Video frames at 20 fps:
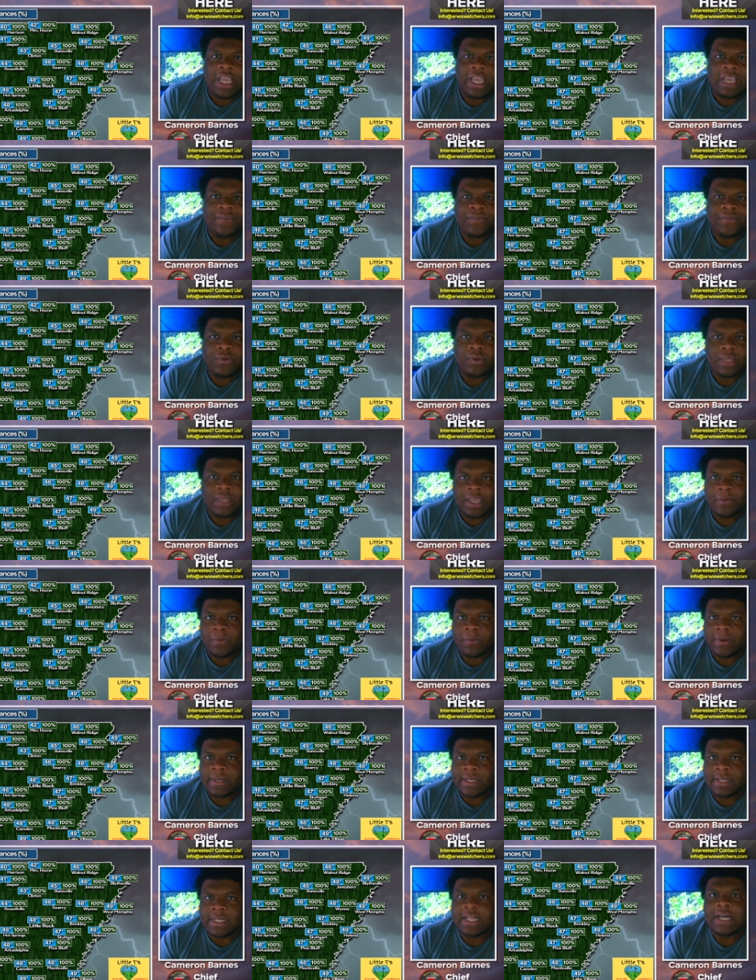if you can get
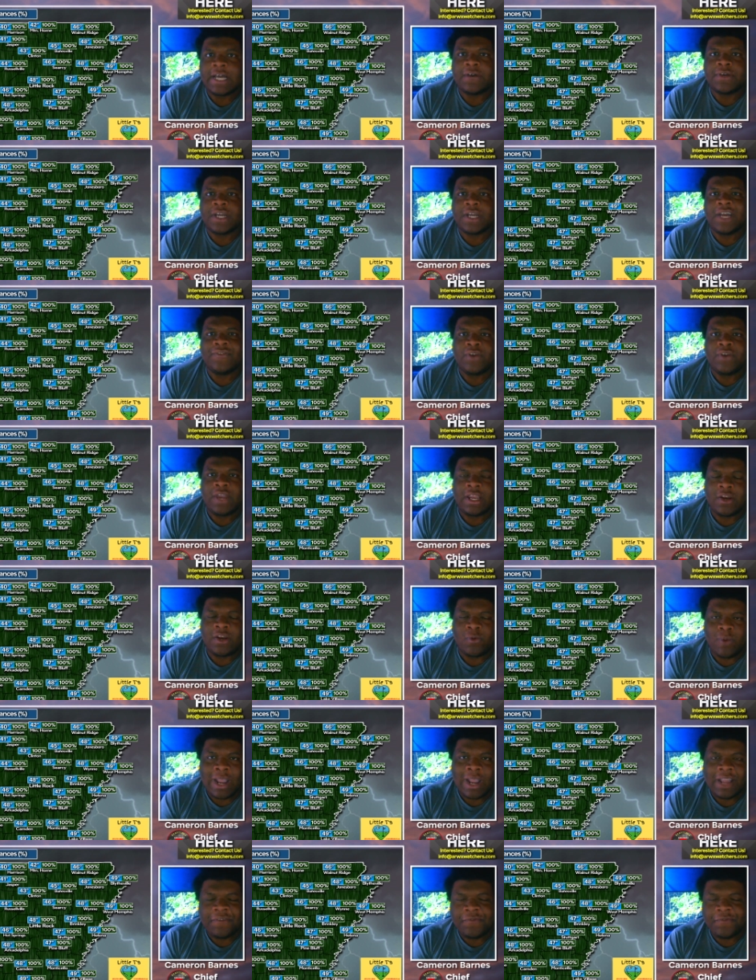rid of cloud cover and the
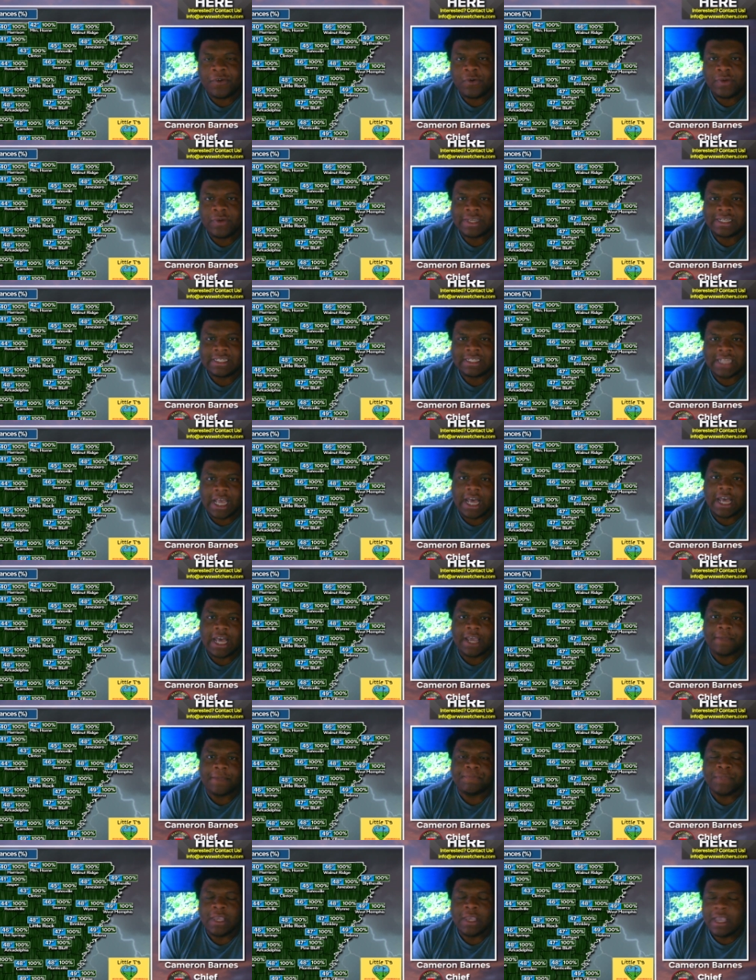rainfall in
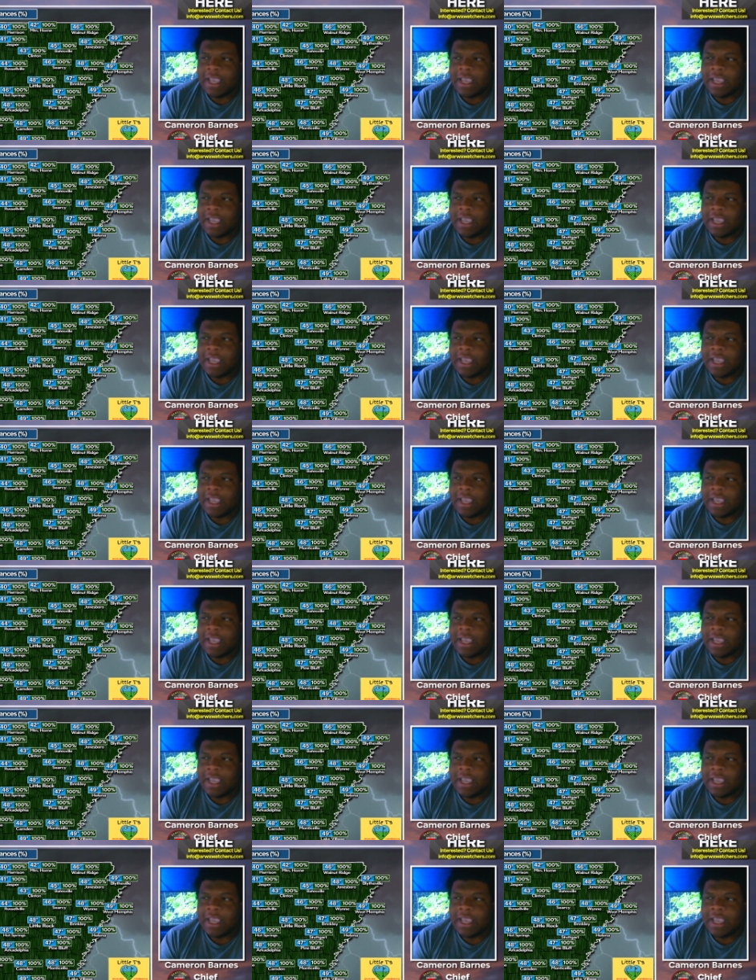time.